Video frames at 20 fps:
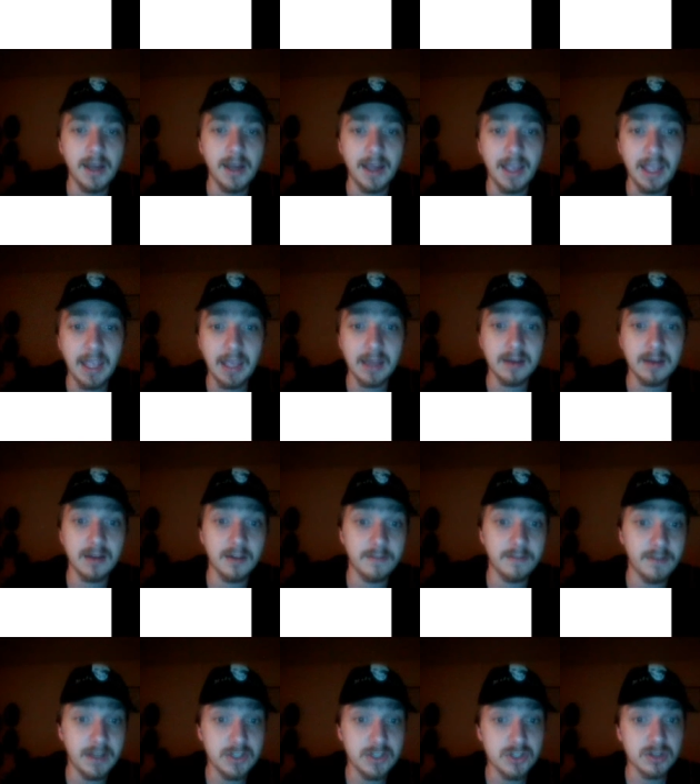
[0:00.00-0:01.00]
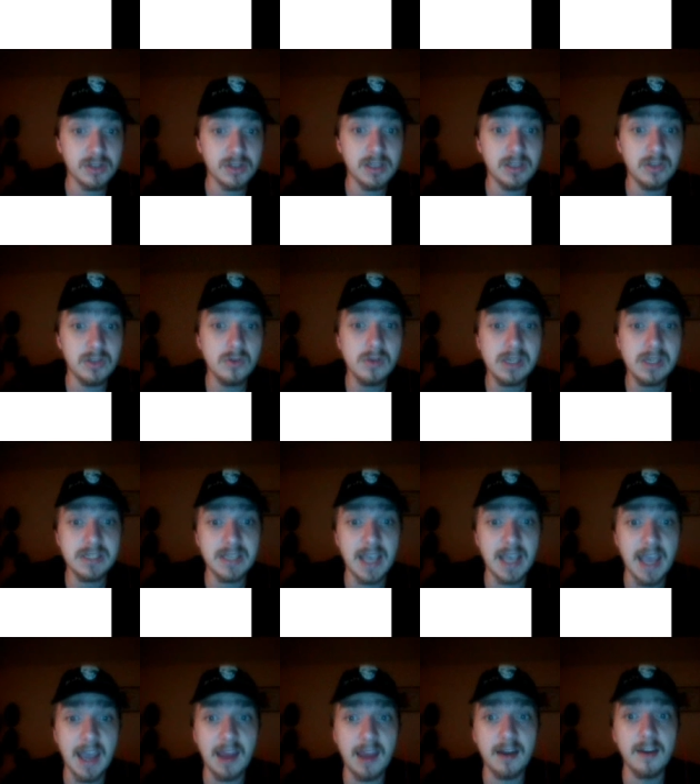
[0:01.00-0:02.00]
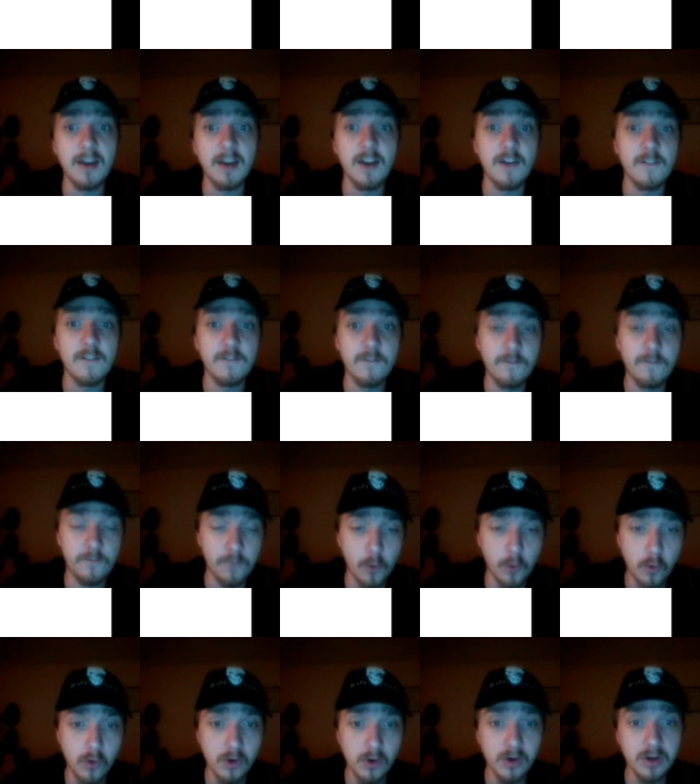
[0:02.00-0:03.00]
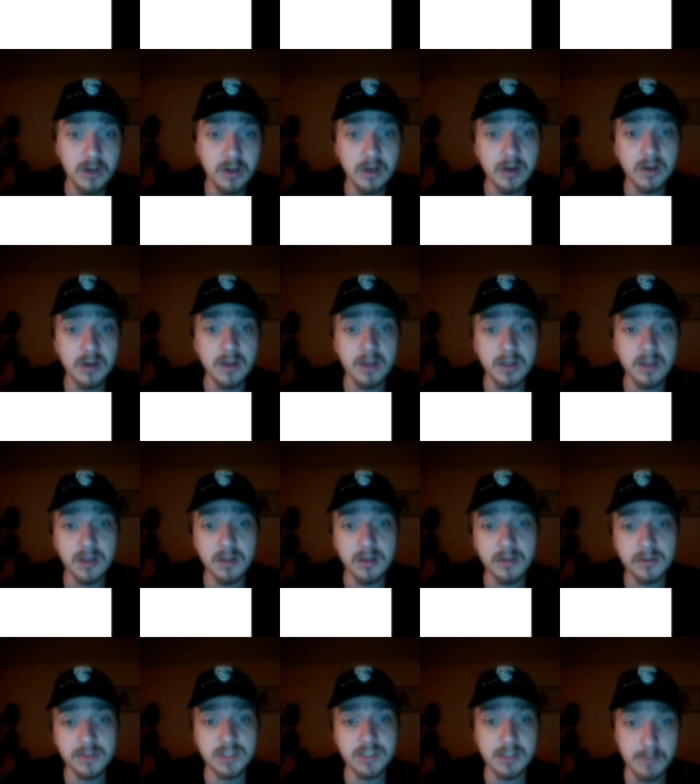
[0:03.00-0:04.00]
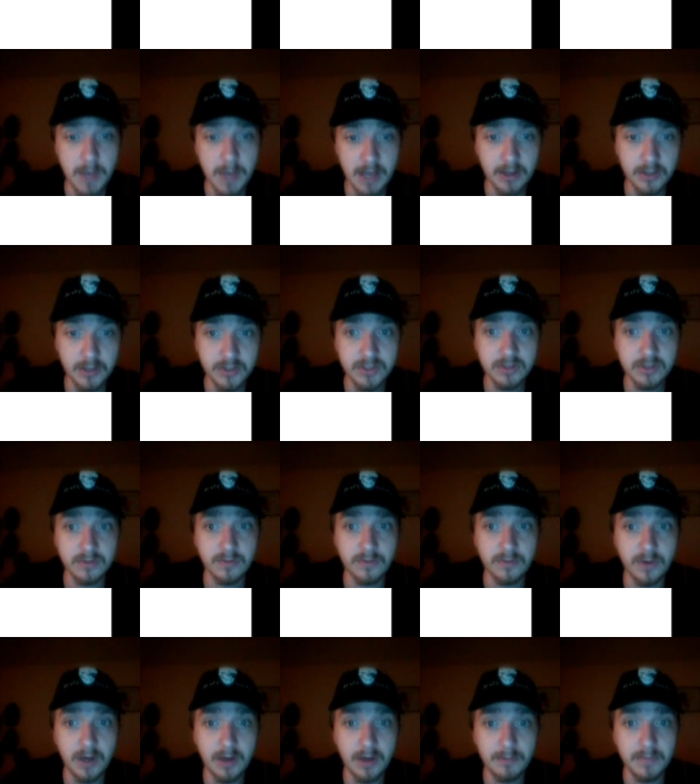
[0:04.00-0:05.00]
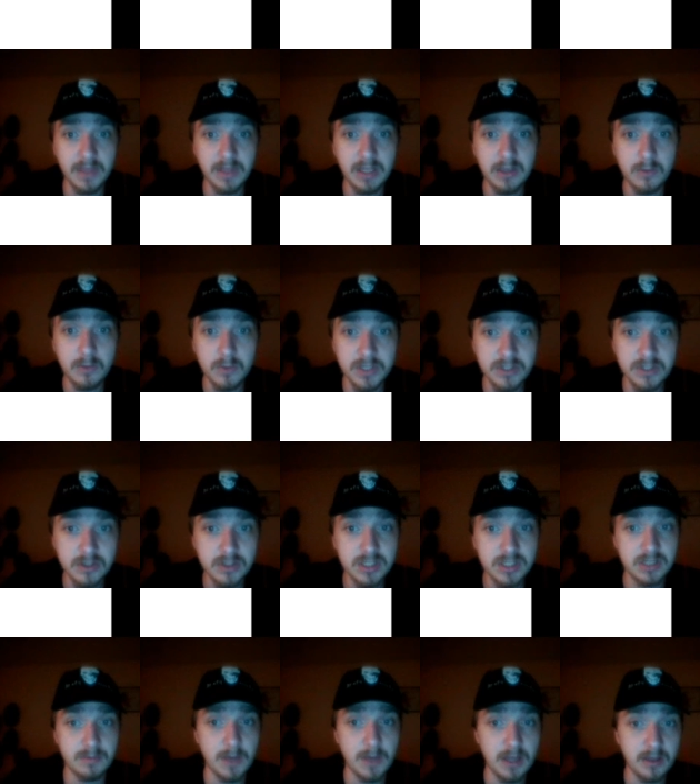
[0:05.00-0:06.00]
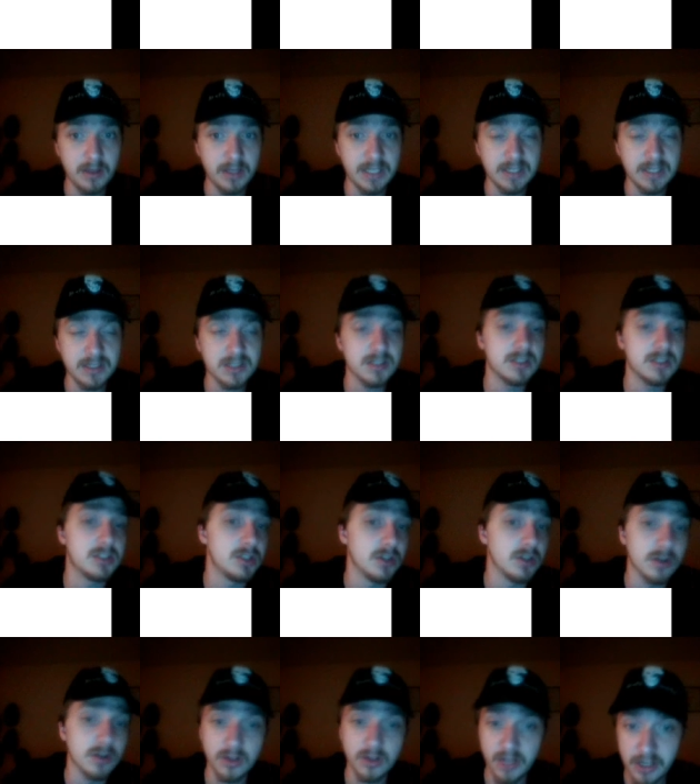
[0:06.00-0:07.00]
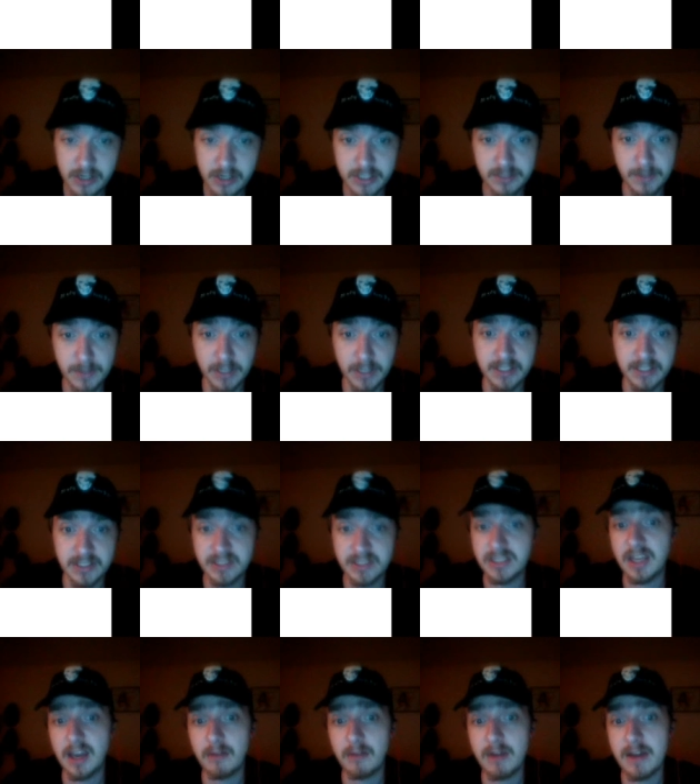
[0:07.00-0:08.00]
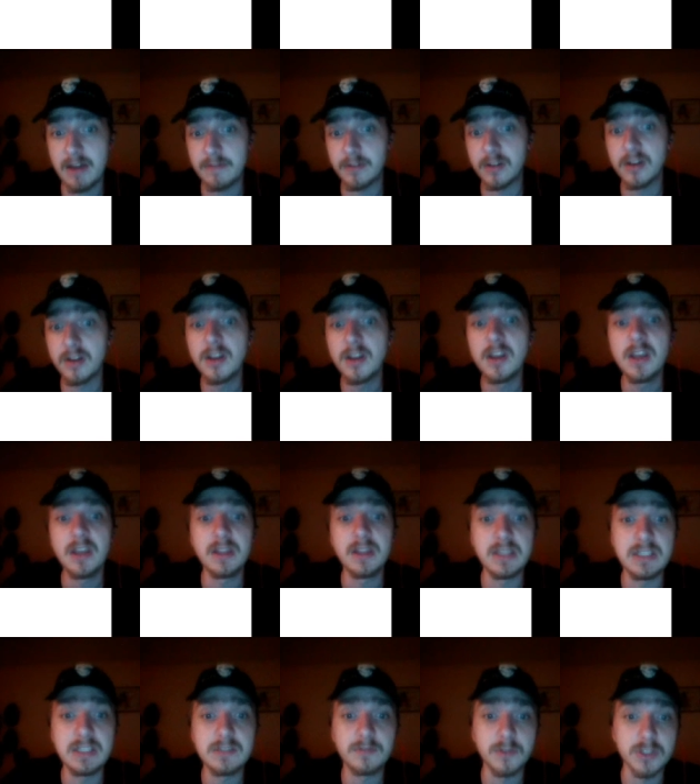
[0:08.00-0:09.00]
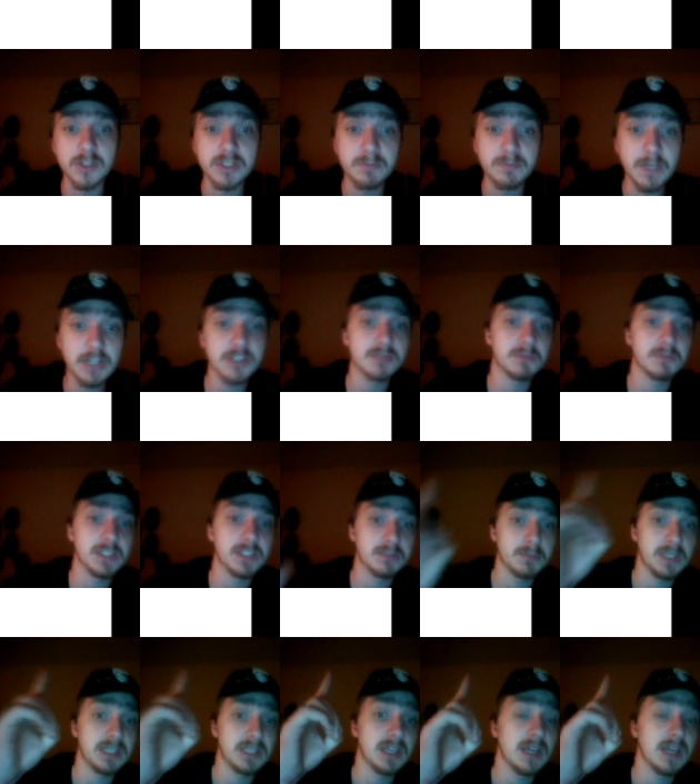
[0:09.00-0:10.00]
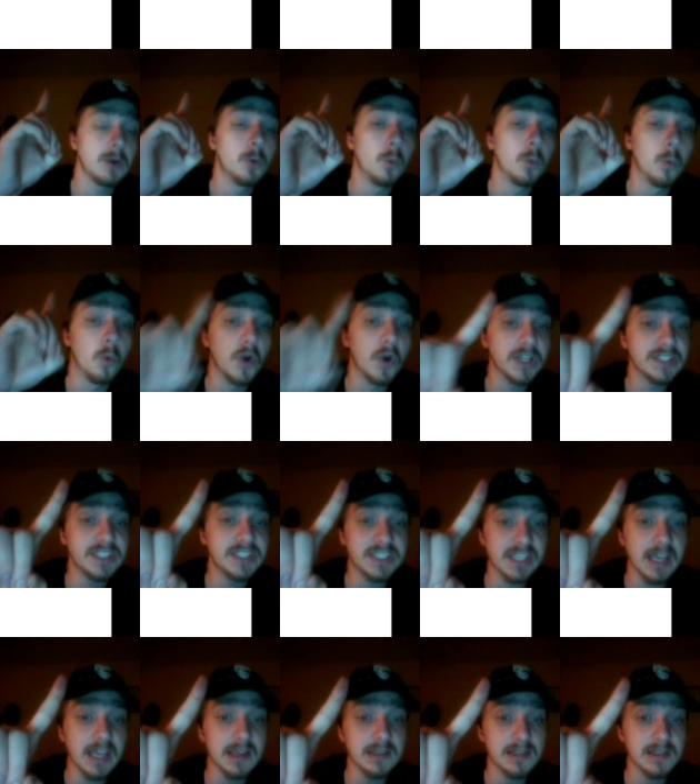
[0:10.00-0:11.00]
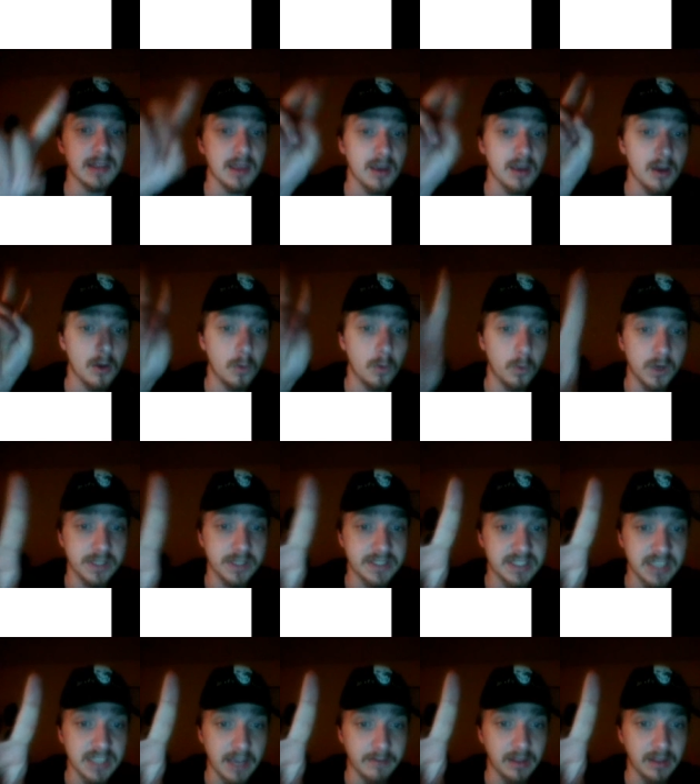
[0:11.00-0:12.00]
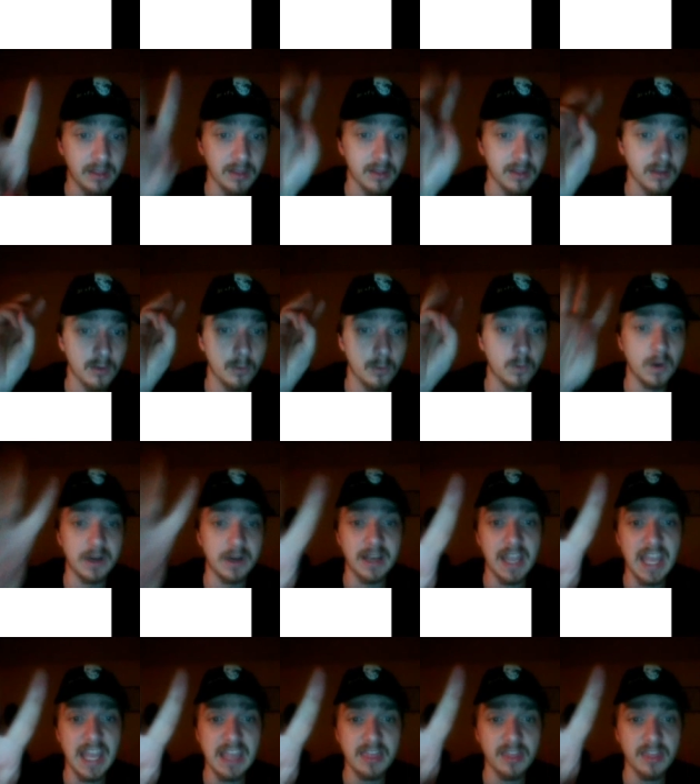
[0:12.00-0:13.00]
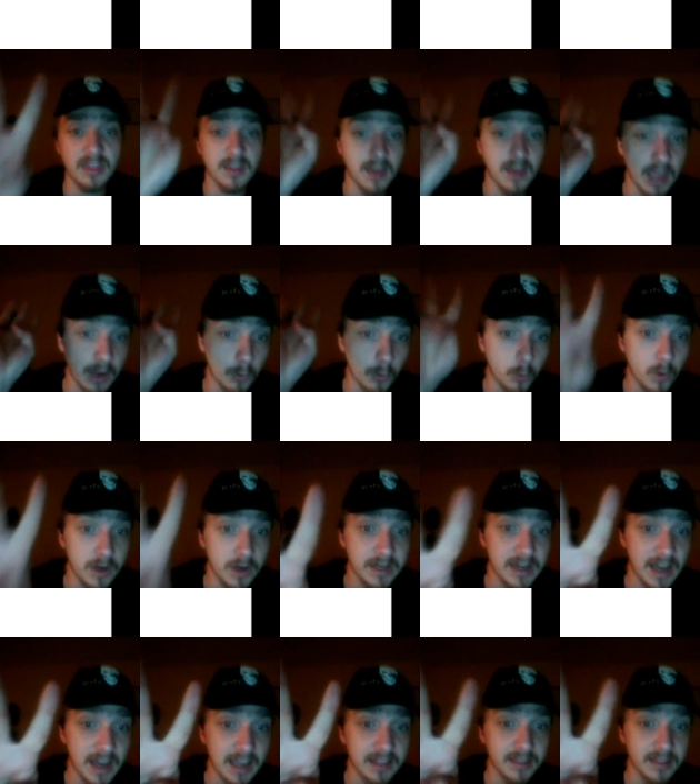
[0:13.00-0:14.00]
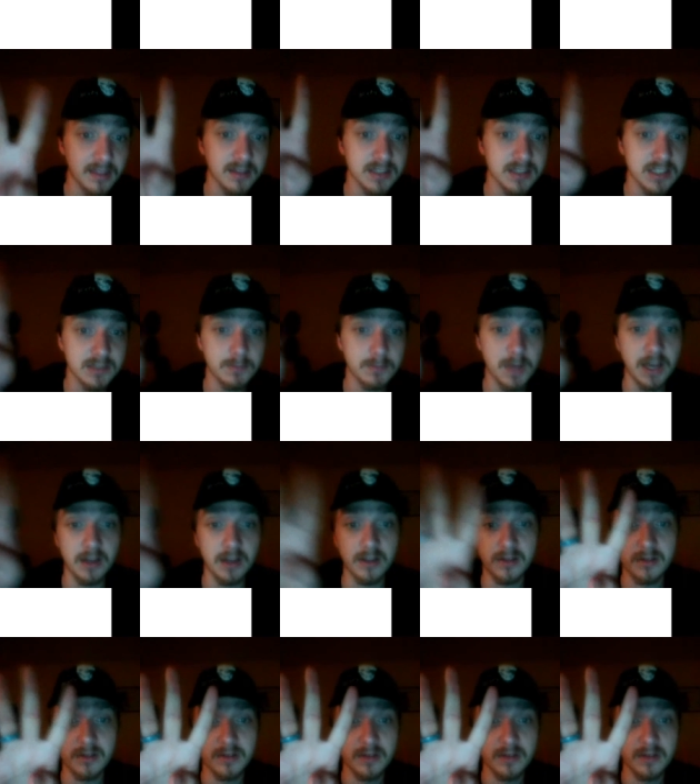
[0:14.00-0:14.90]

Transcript: And eventually, you get to add four spells from the wizard spell list to your cleric spell list. However, these four spells must be one sixth, one seventh, one eighth, and one ninth spell.